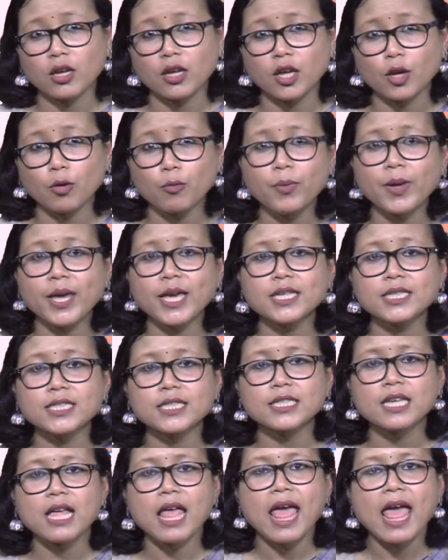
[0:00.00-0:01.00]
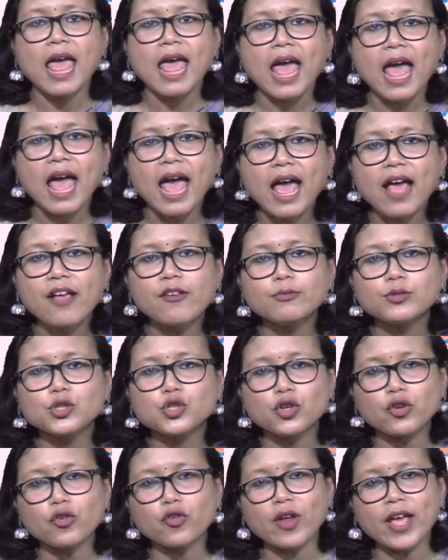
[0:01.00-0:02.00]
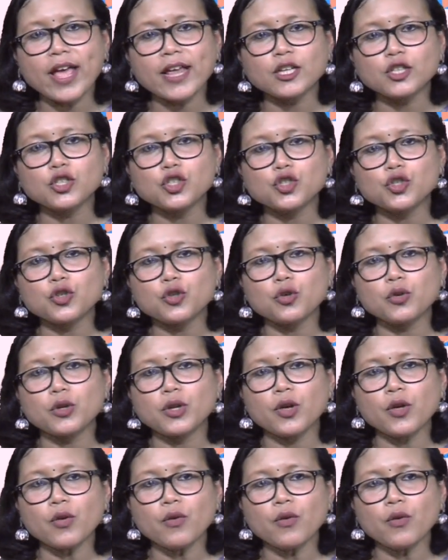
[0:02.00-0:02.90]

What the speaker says: cubbies help children to